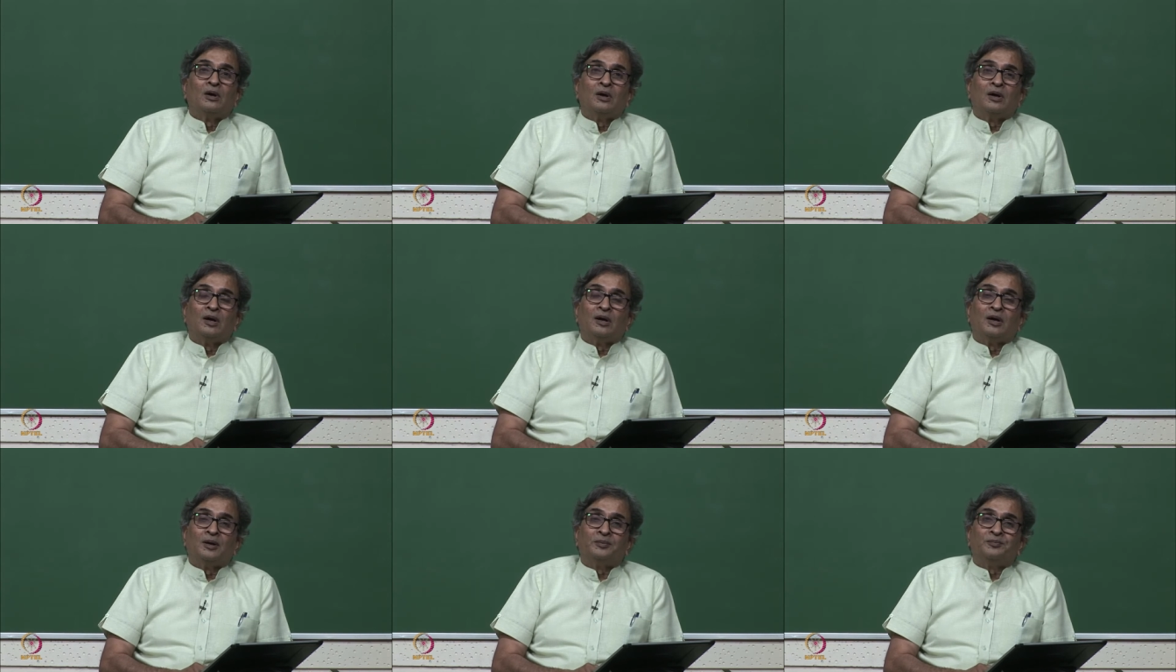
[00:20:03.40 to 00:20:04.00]

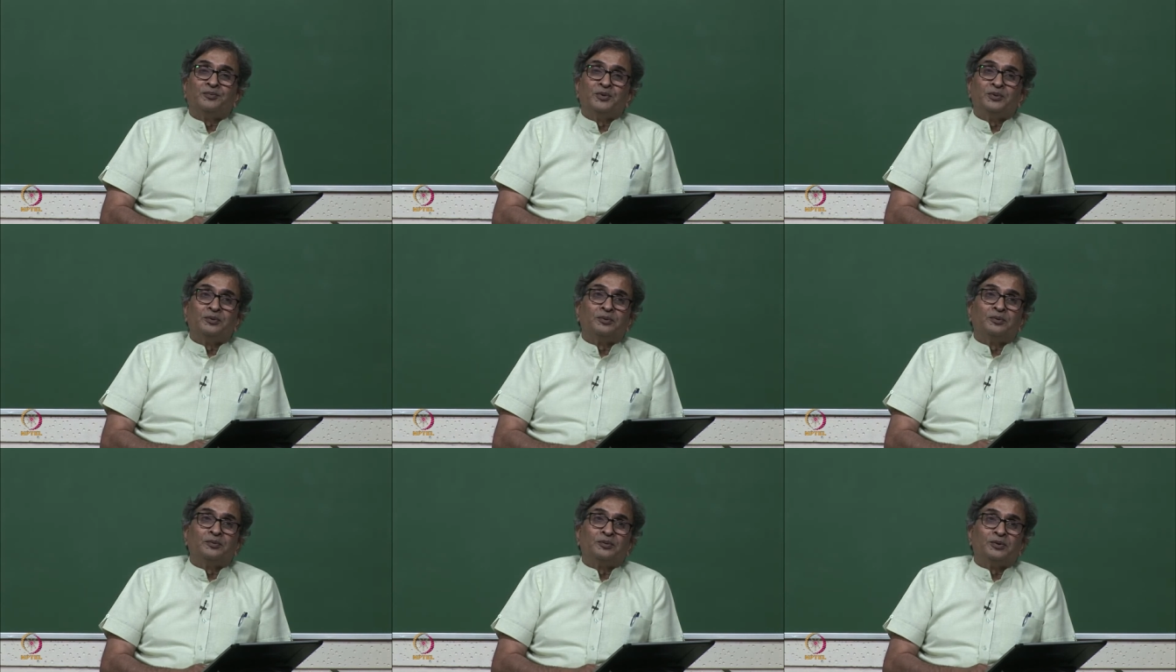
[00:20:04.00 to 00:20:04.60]
Uh,
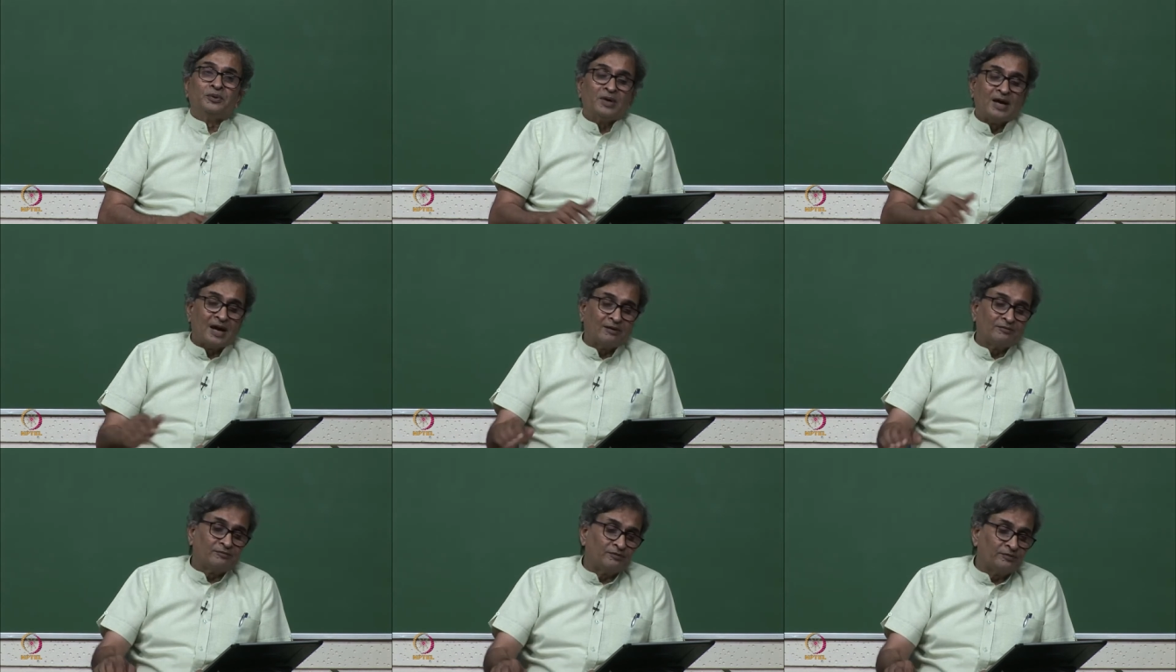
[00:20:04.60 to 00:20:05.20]
you, you
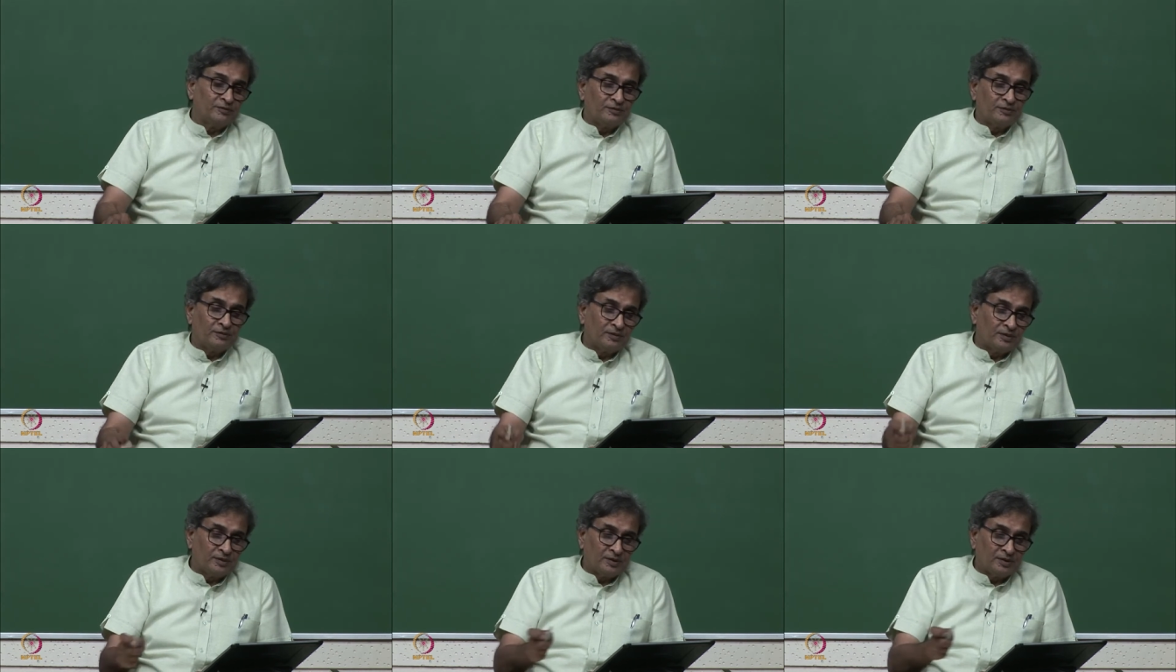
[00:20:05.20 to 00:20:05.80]
have
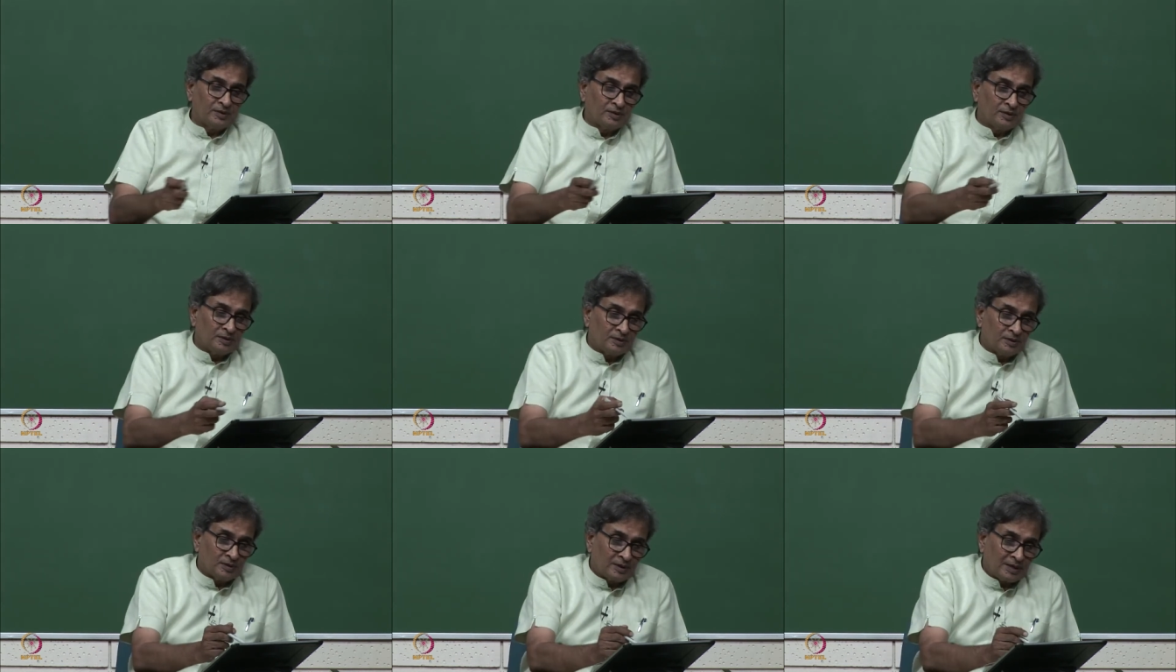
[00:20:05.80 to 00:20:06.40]

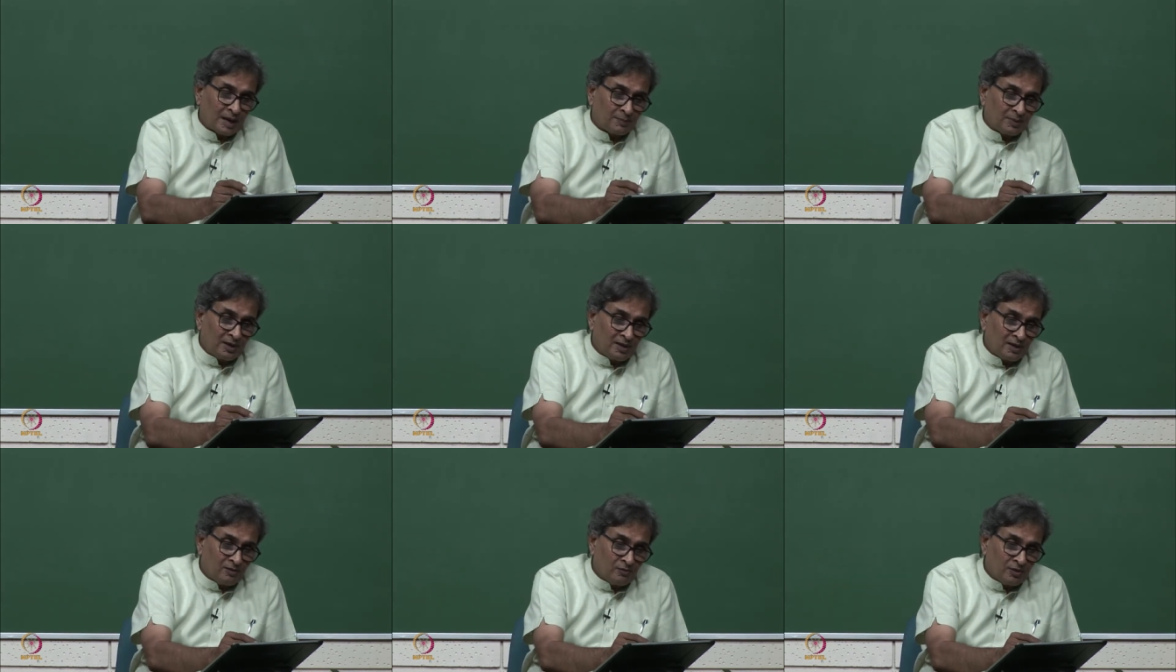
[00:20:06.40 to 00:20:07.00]

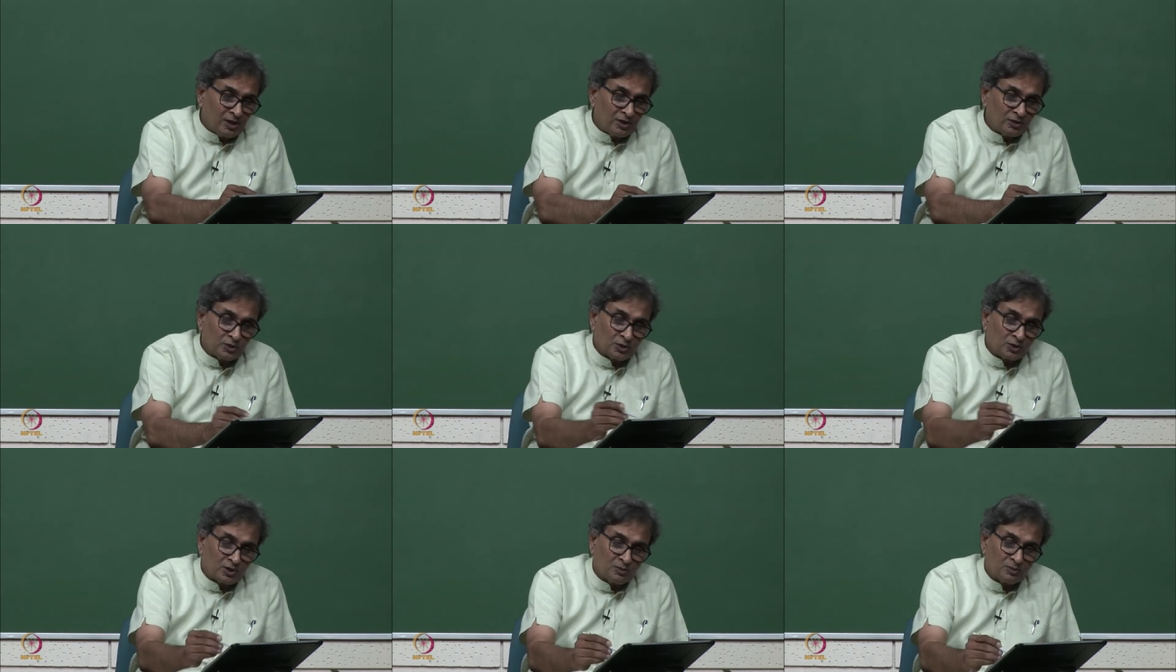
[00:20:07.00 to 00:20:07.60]
capillary wicking
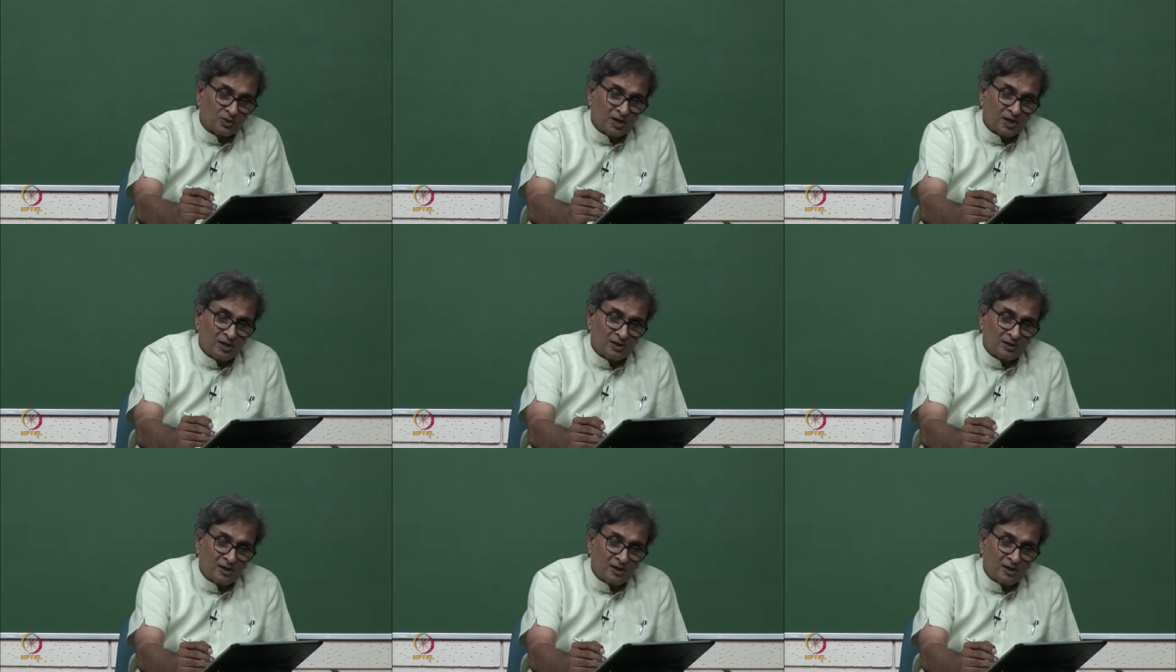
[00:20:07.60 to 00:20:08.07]
systems here,